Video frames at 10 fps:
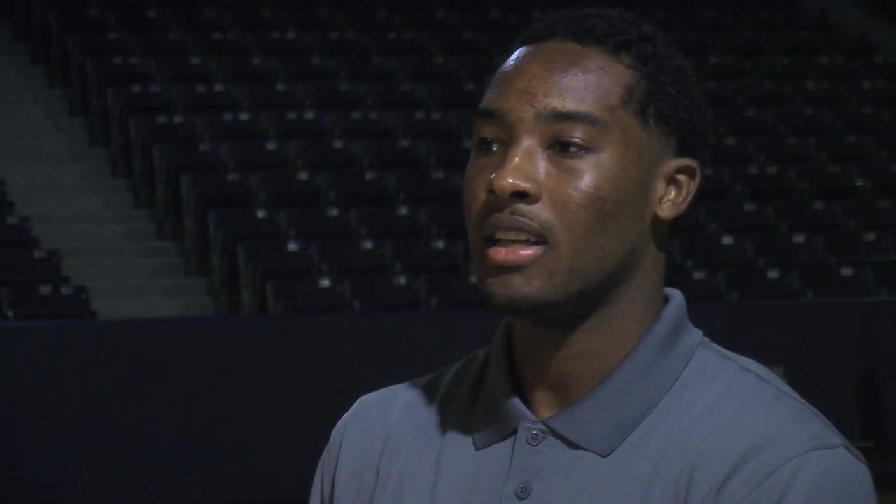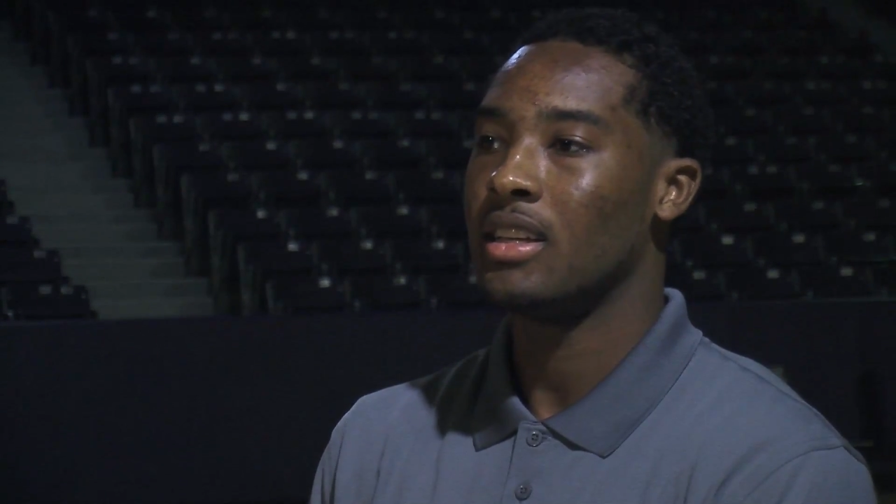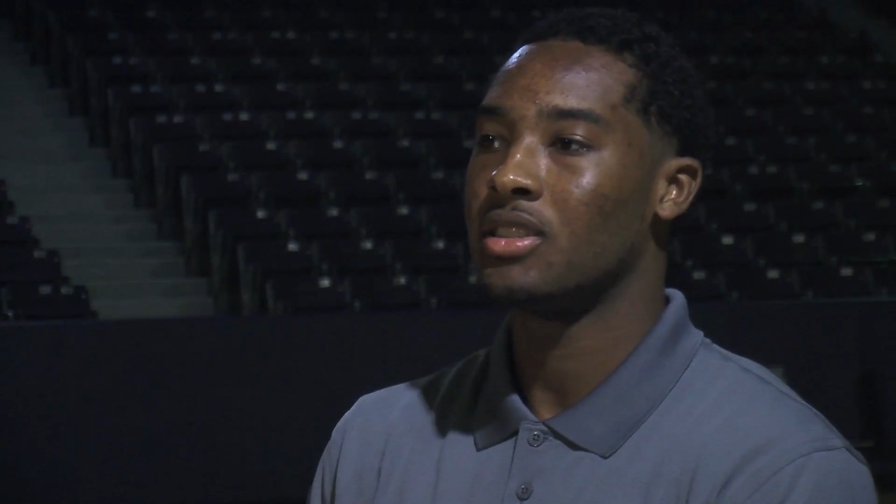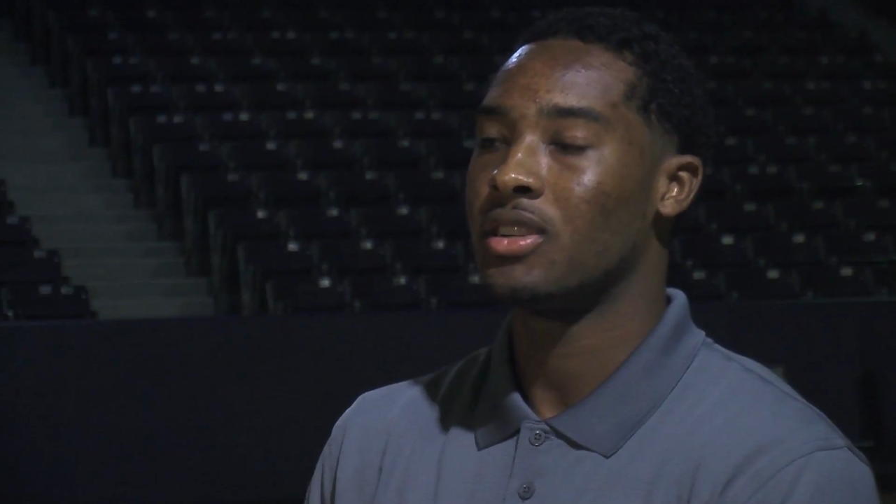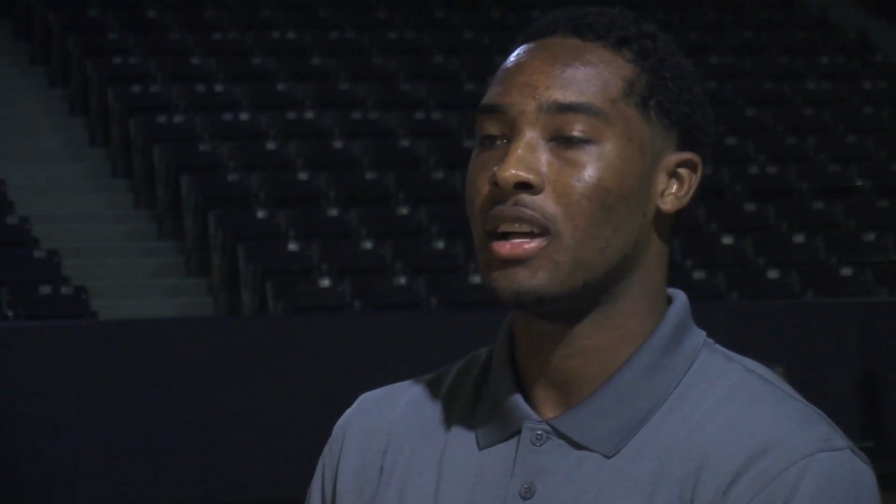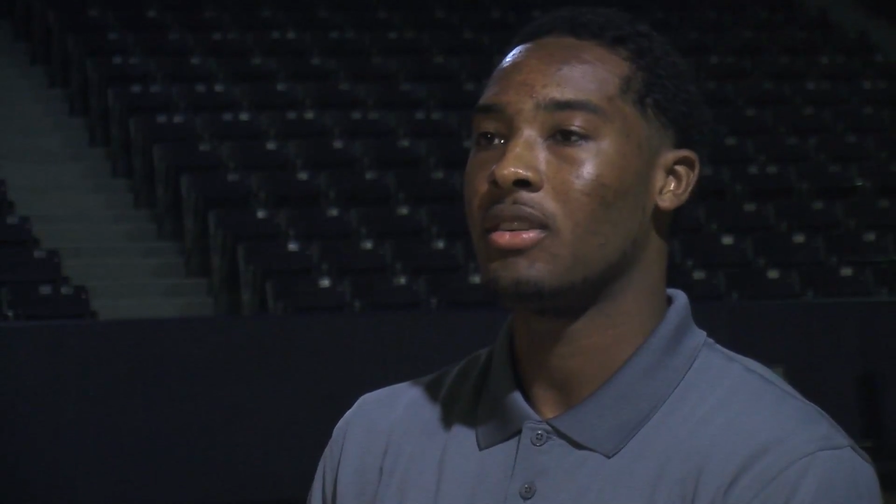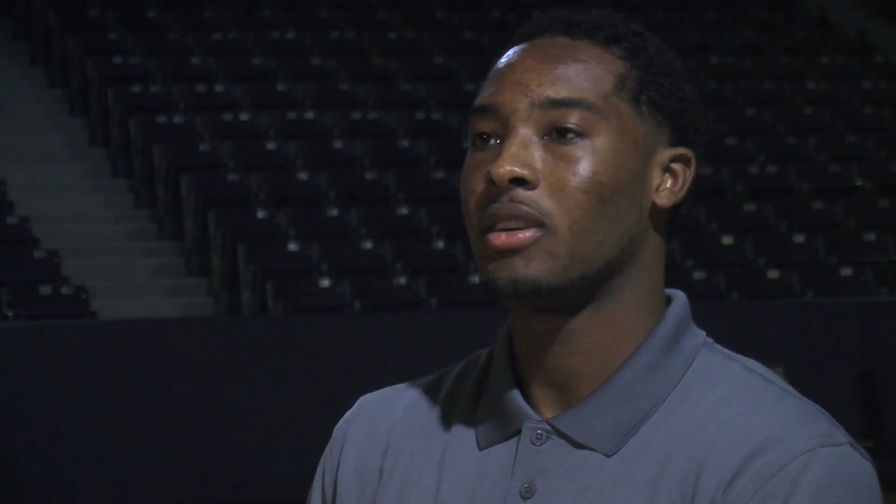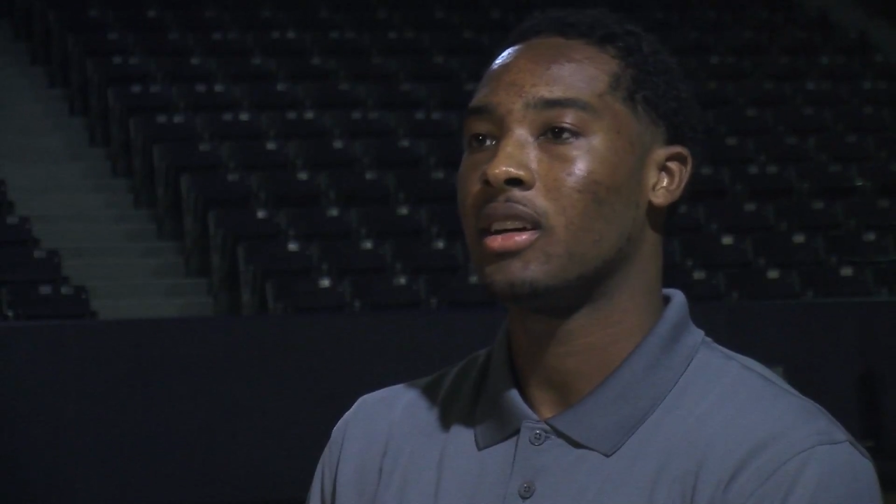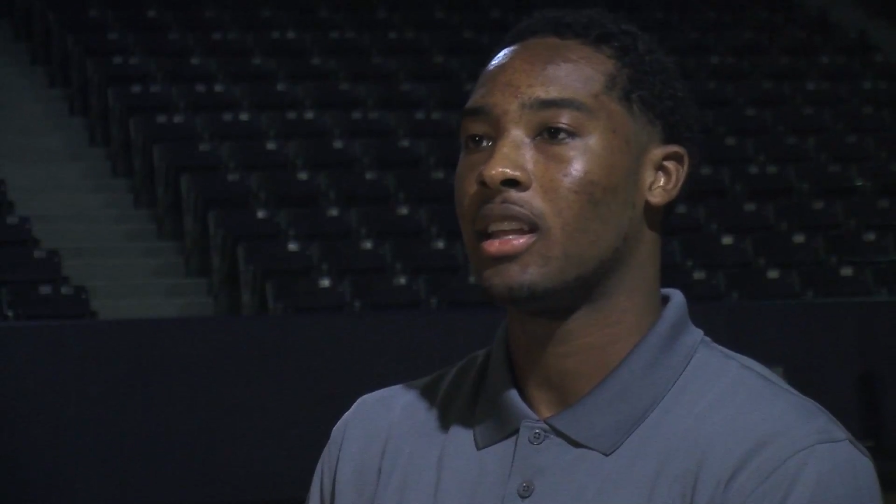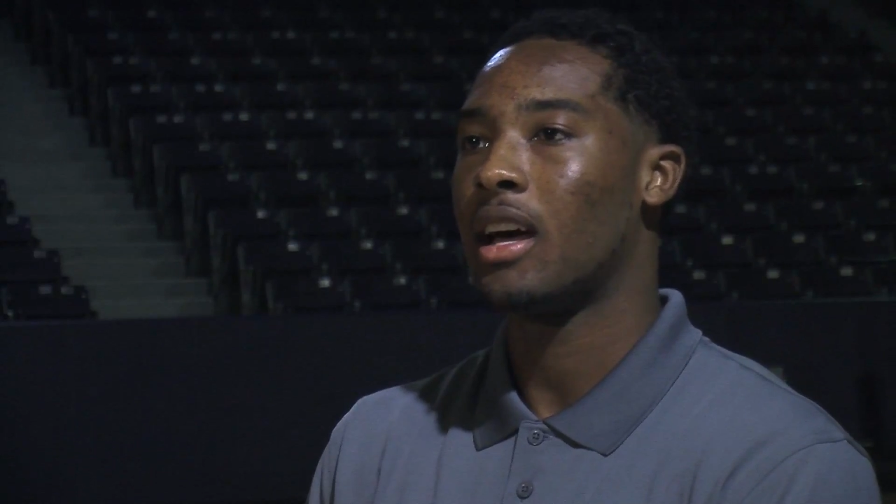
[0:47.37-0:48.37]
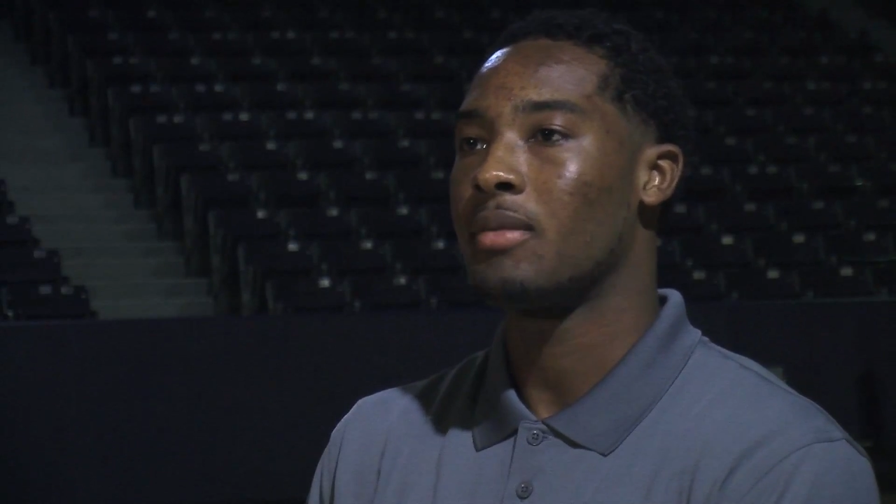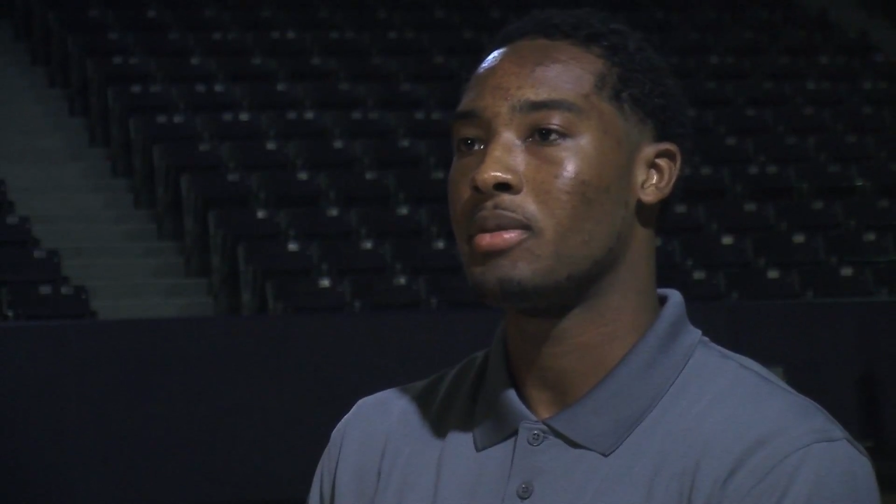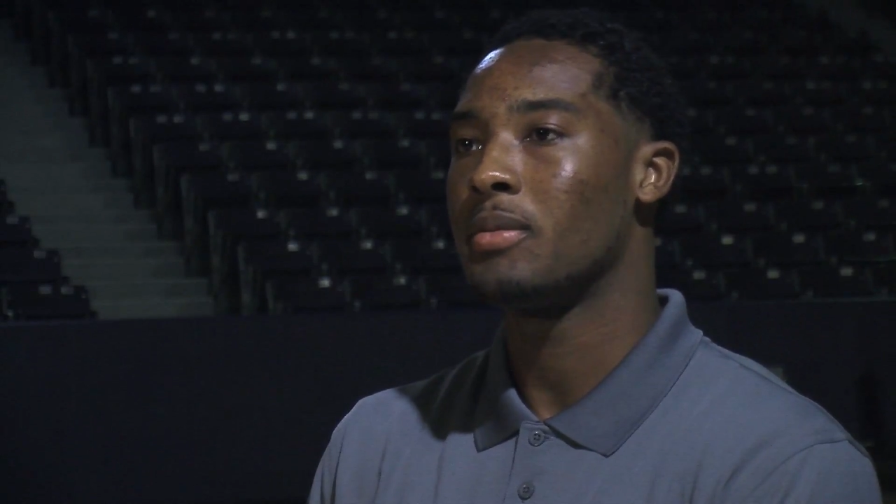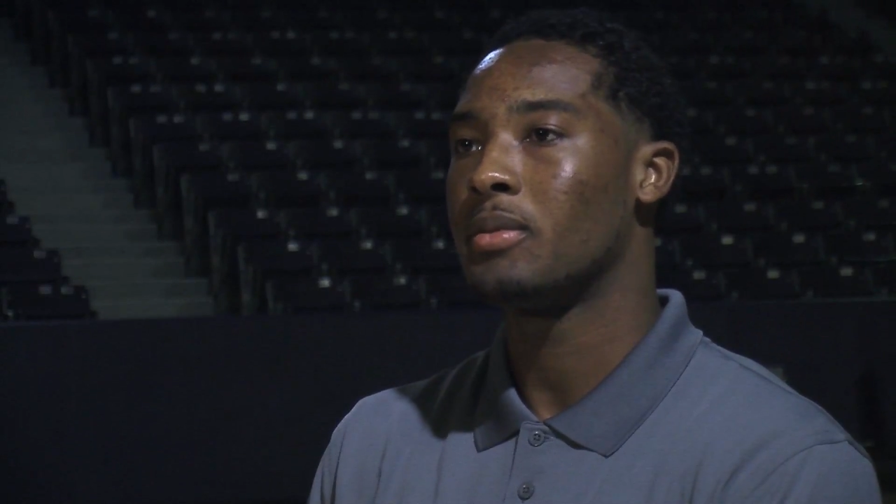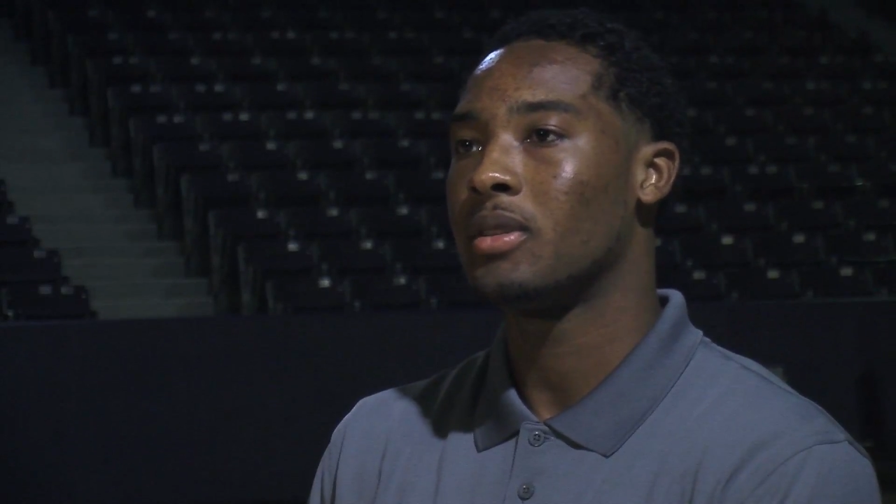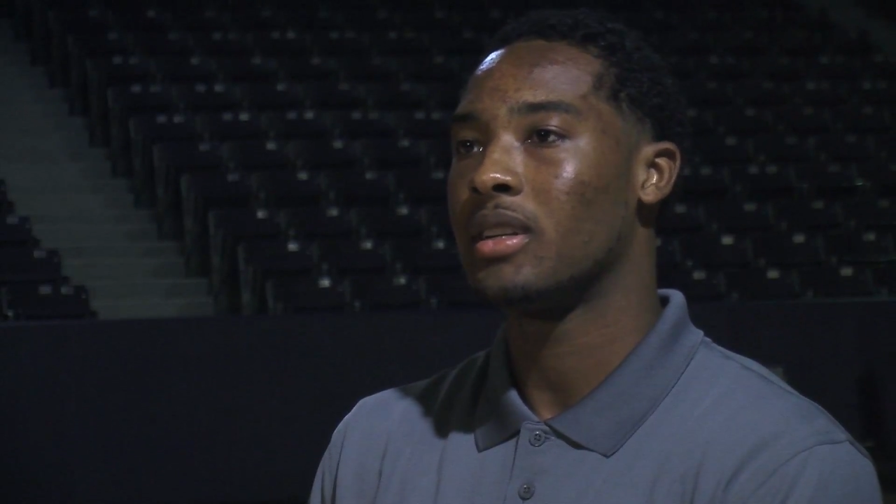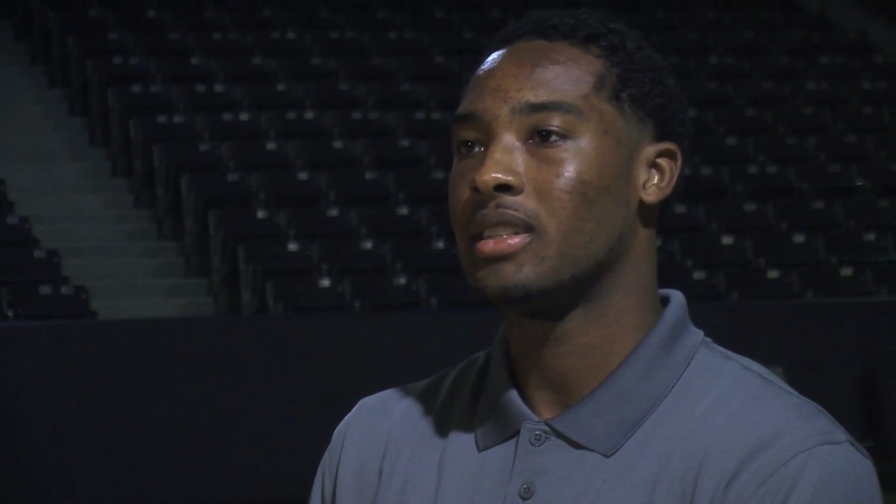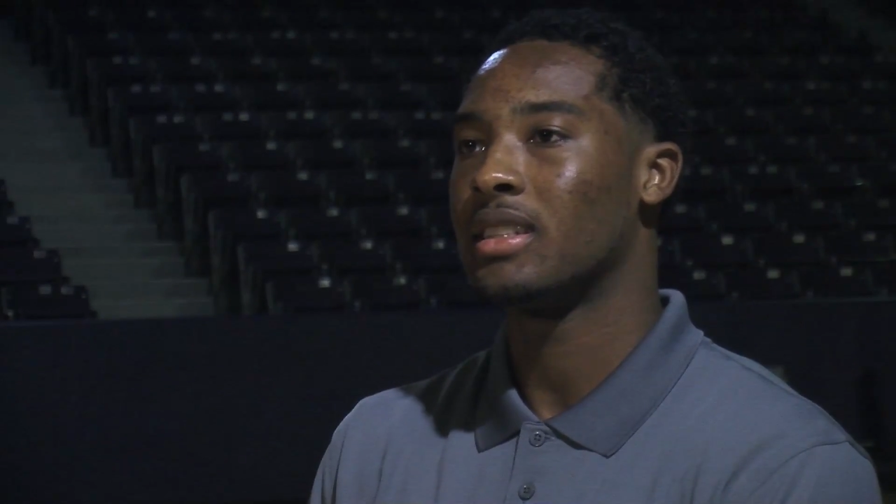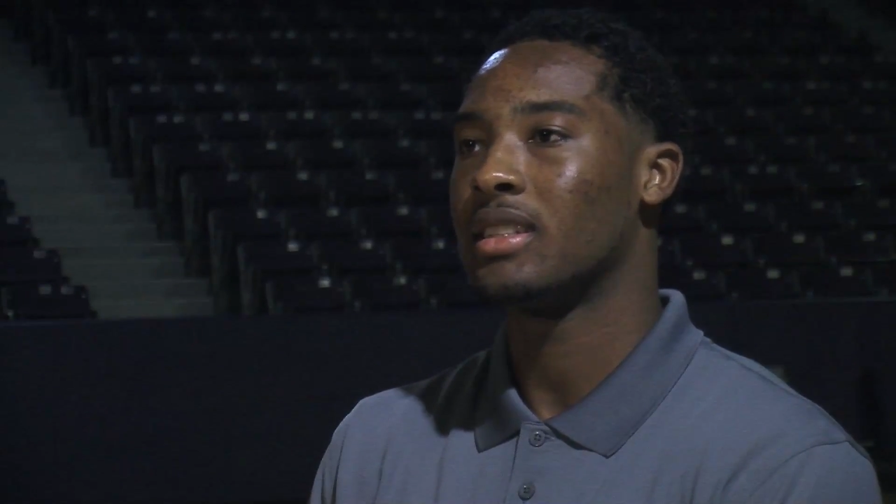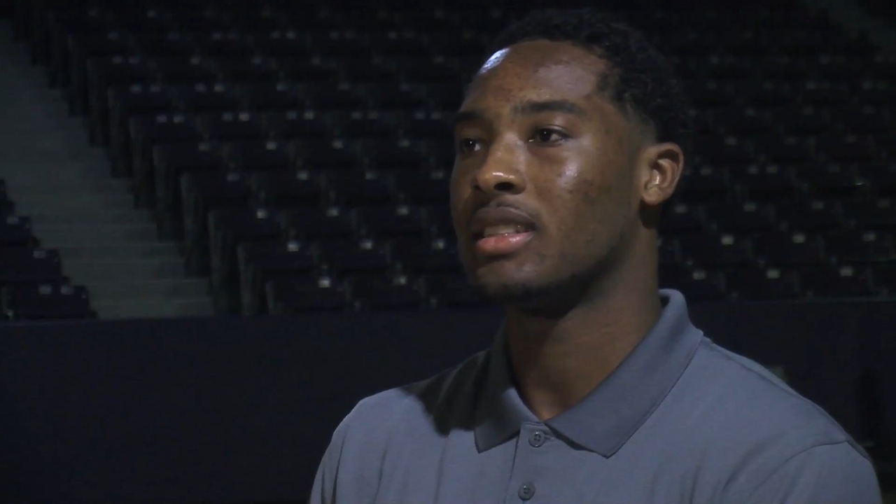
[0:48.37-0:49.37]
interact with a lot of people
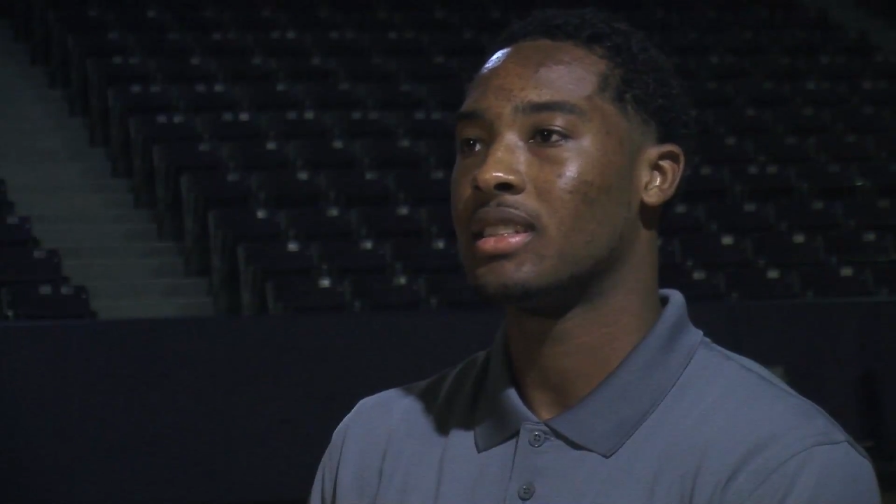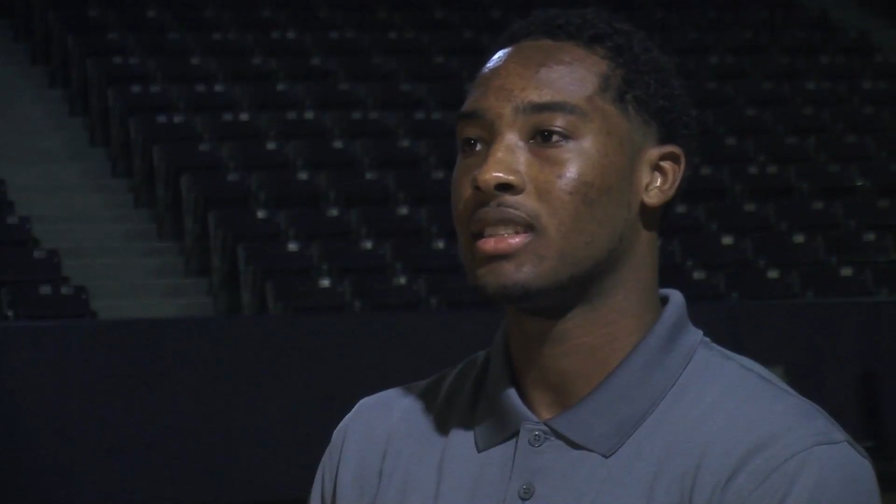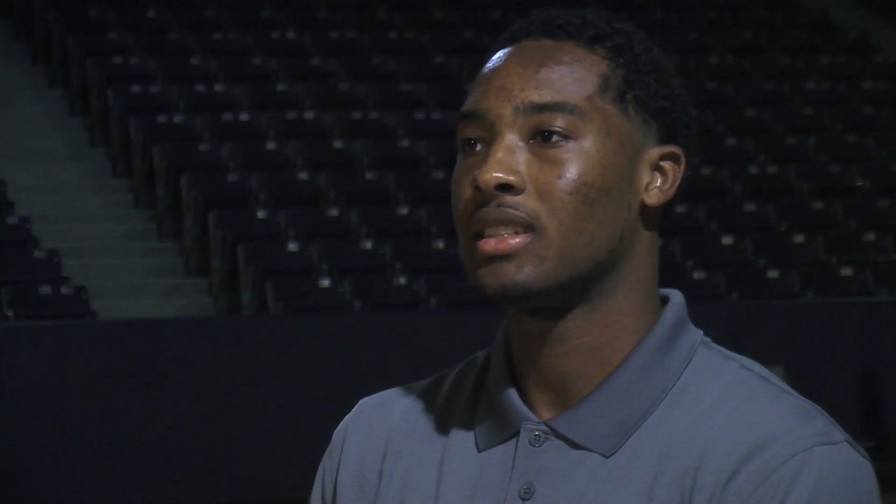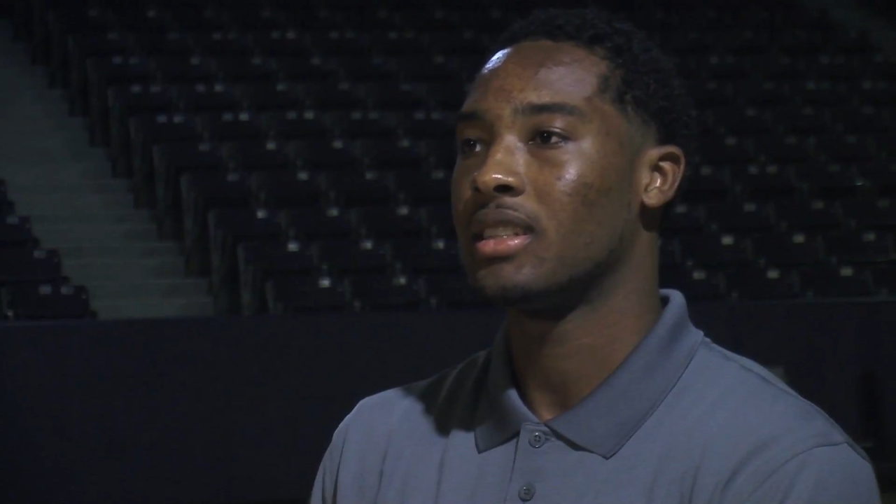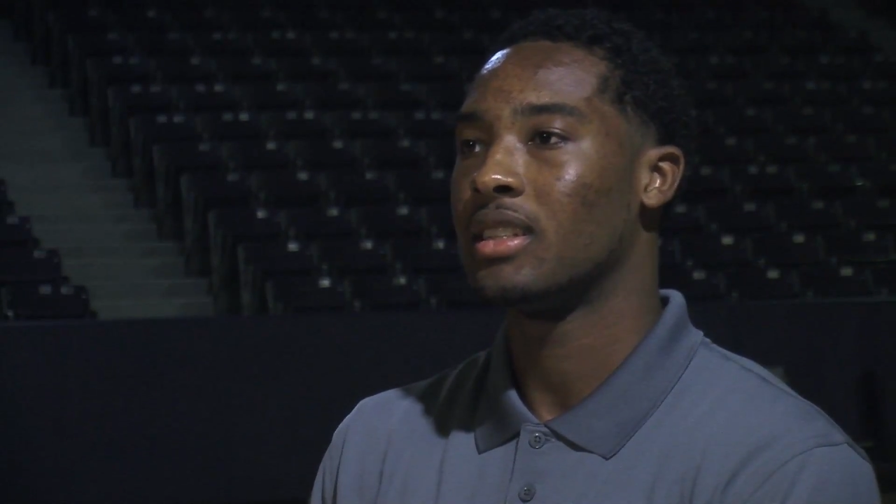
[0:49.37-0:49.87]
and just